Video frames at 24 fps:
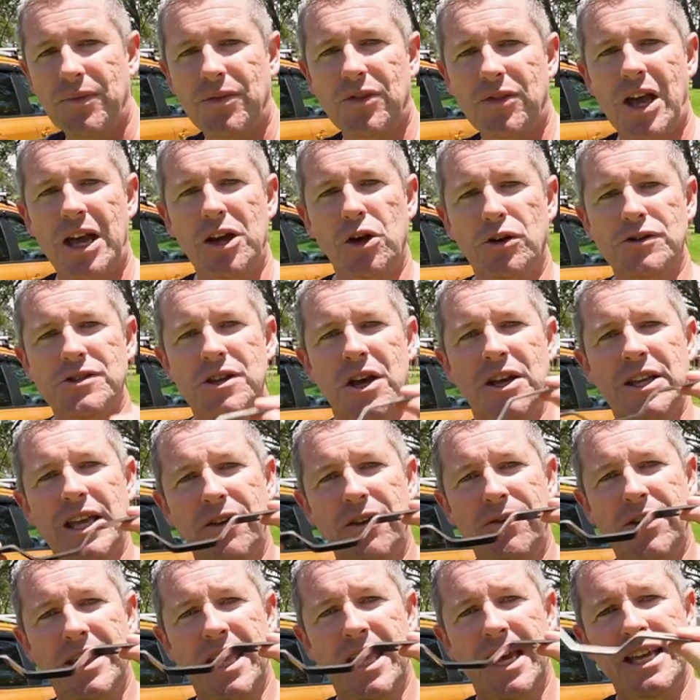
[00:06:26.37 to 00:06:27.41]
they also
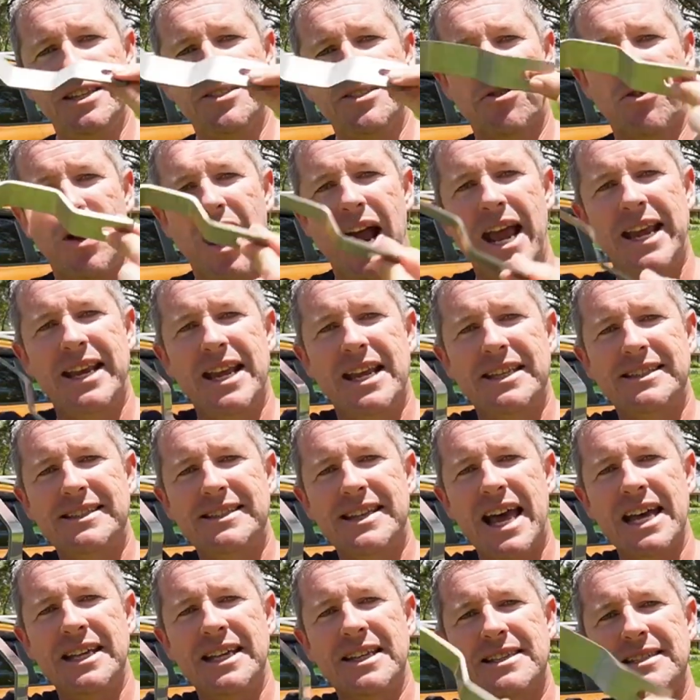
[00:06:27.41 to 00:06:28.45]
give you these great
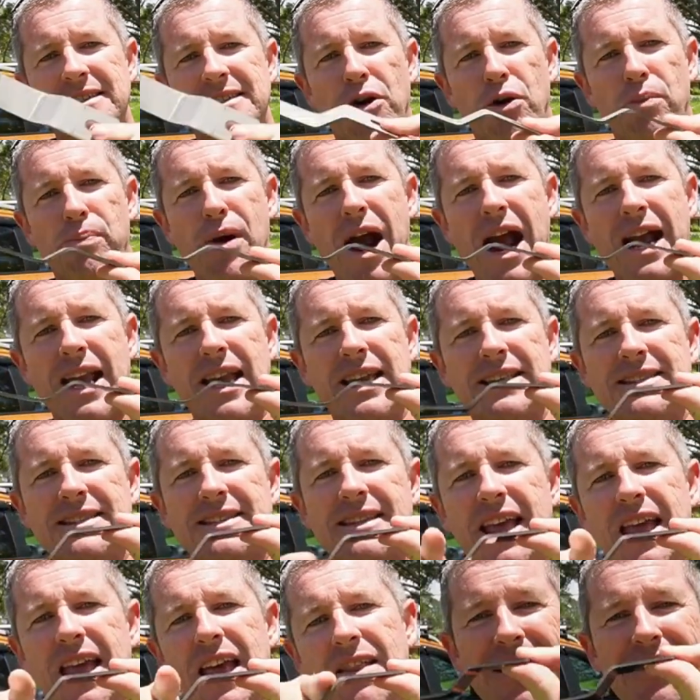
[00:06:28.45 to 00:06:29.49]
stainless steel
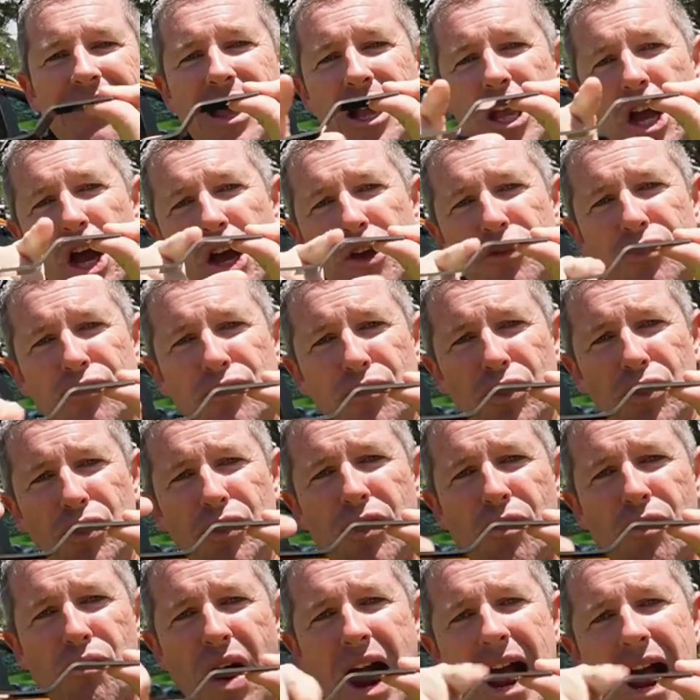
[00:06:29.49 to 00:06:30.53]
brackets that go through
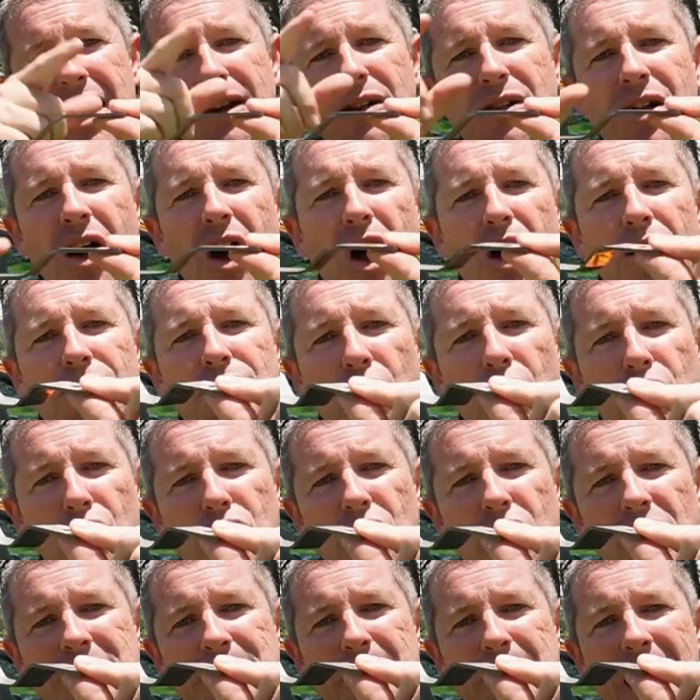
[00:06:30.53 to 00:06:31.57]
the rail of your
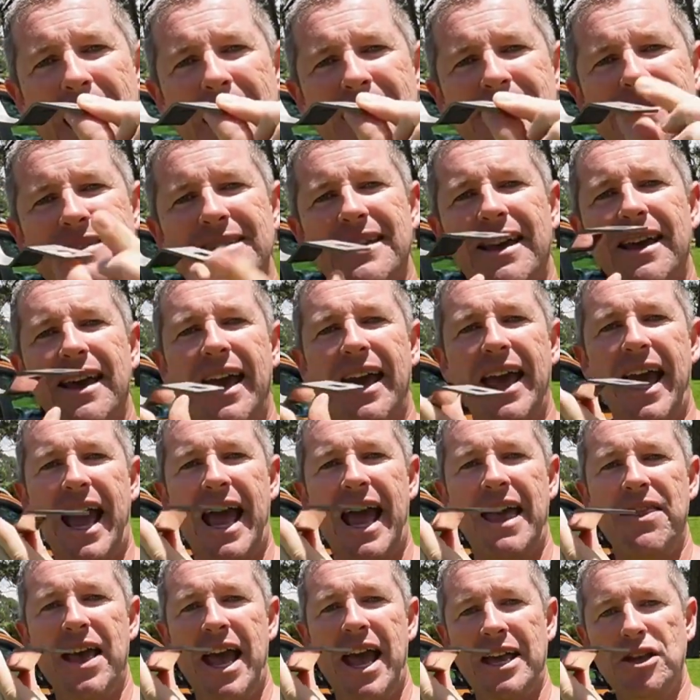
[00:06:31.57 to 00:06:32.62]
crossbars,
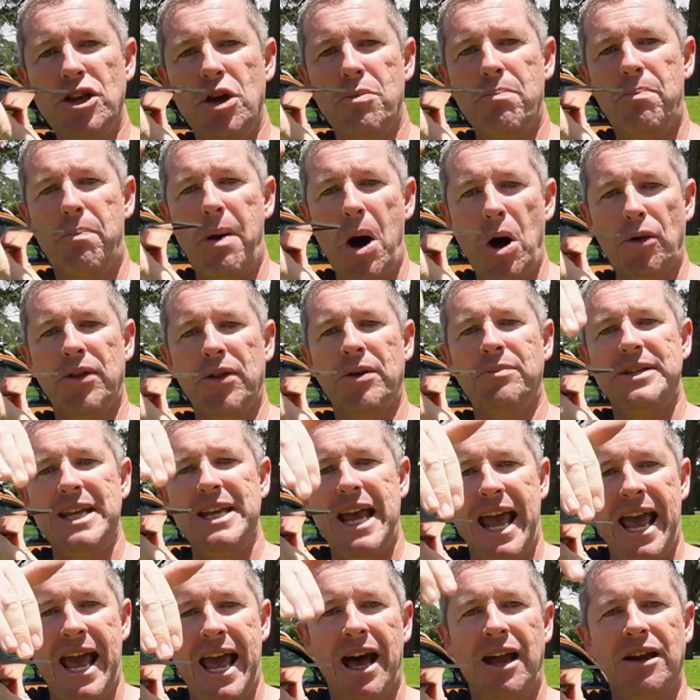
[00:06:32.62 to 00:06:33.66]
and then you bolt them
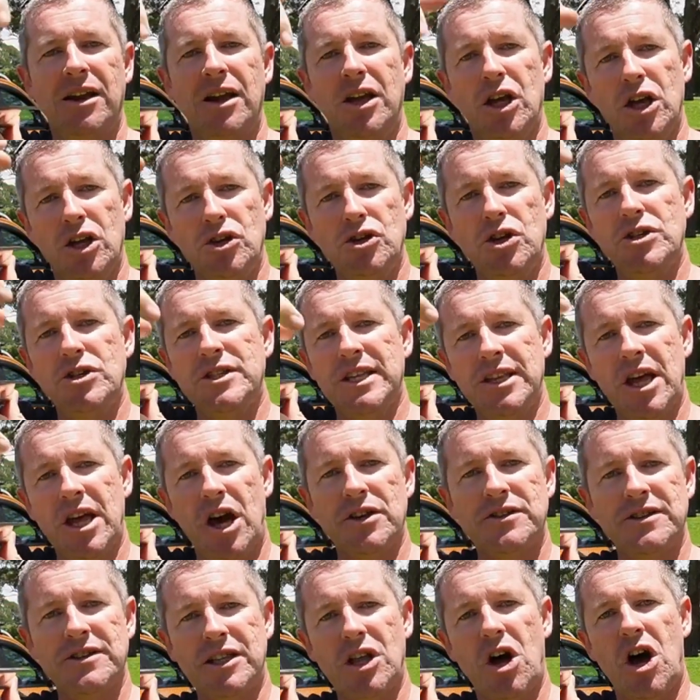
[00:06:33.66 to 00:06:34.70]
down using
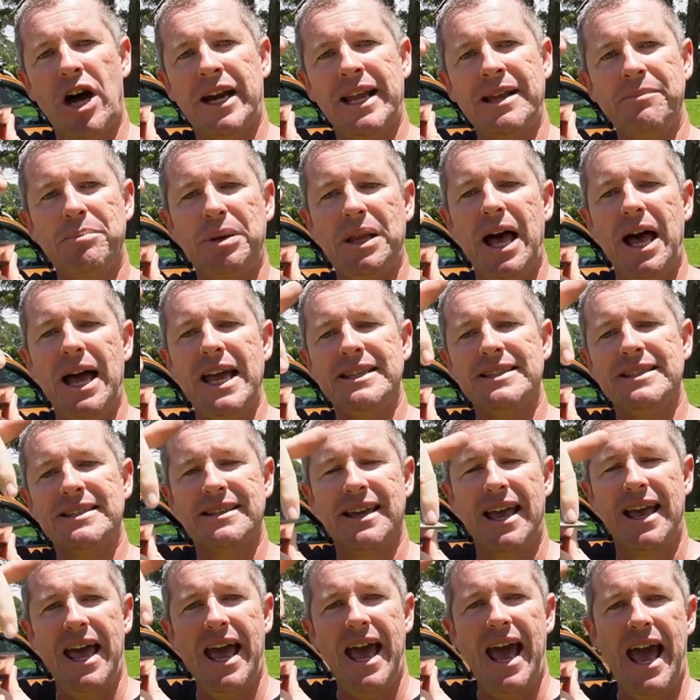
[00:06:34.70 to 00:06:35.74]
those sliding
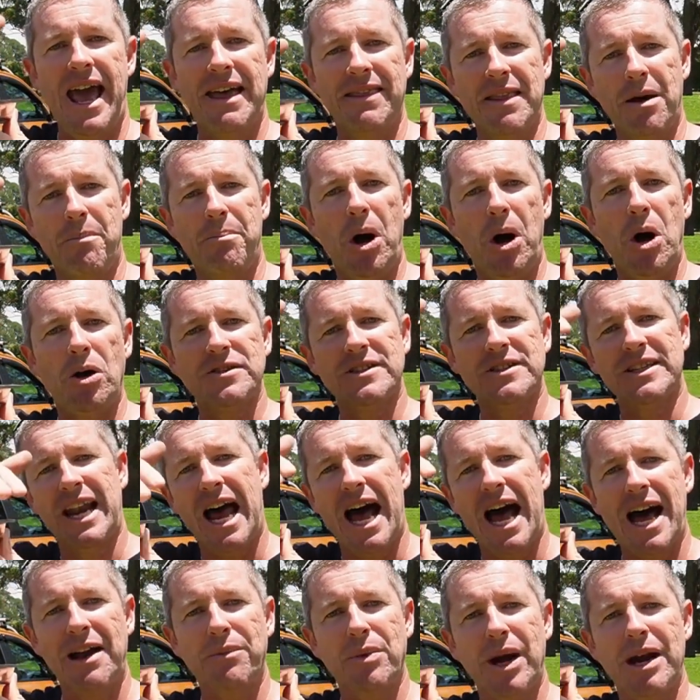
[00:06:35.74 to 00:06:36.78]
plates and the bolts and
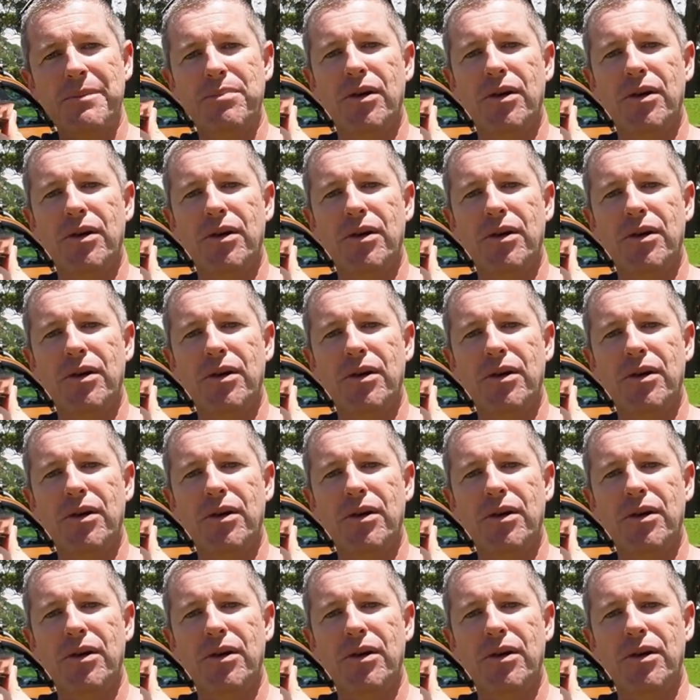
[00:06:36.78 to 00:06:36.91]
hardware